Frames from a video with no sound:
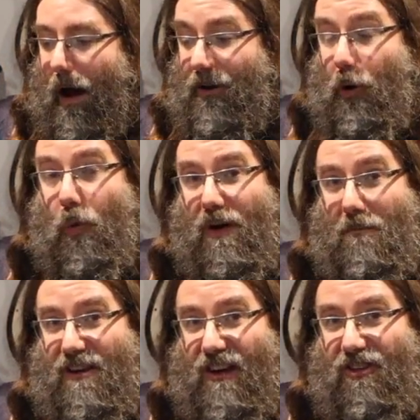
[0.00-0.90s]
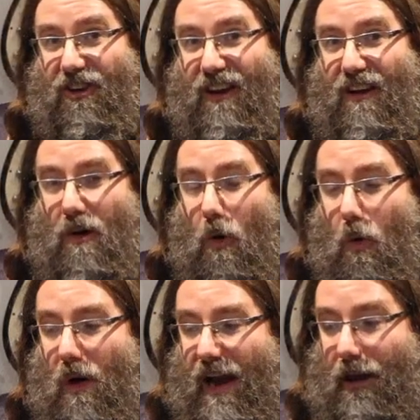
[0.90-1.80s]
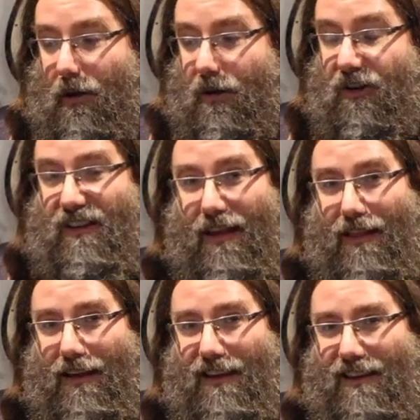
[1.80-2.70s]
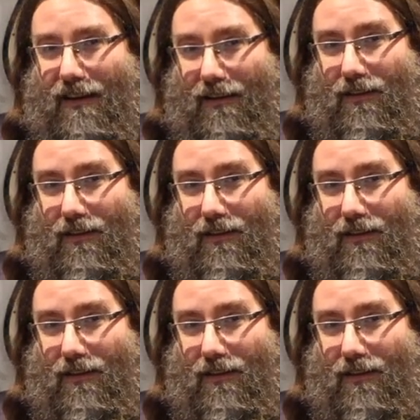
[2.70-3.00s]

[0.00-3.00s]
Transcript: touring musician or anyone using this